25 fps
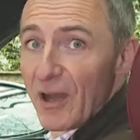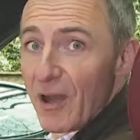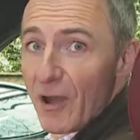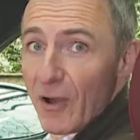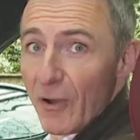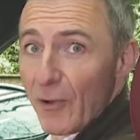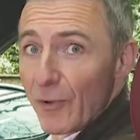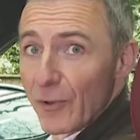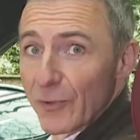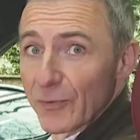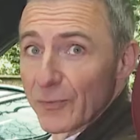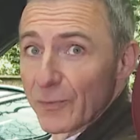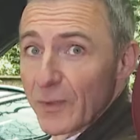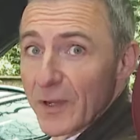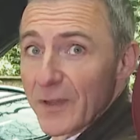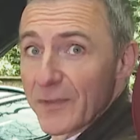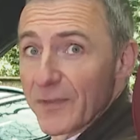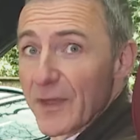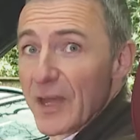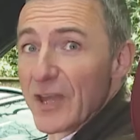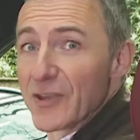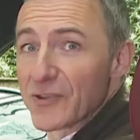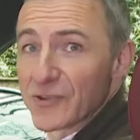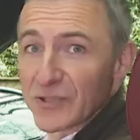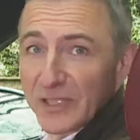hold with
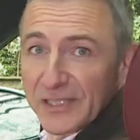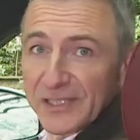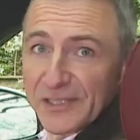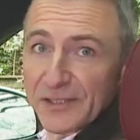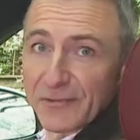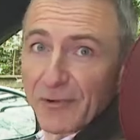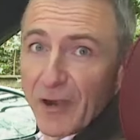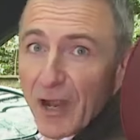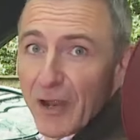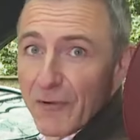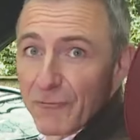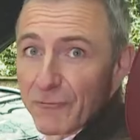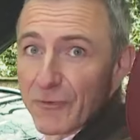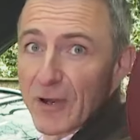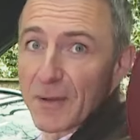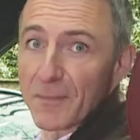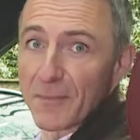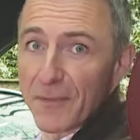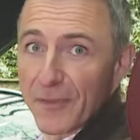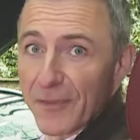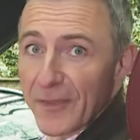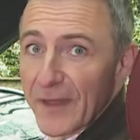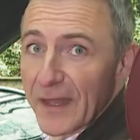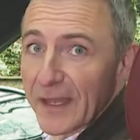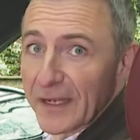just the right rim
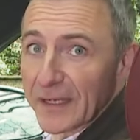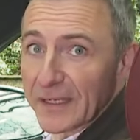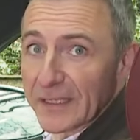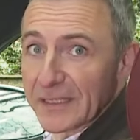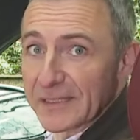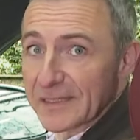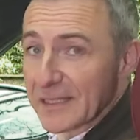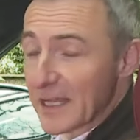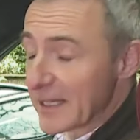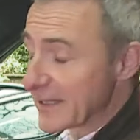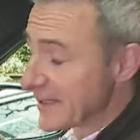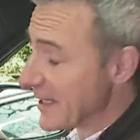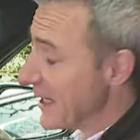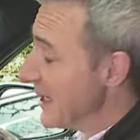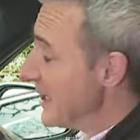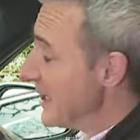thickness and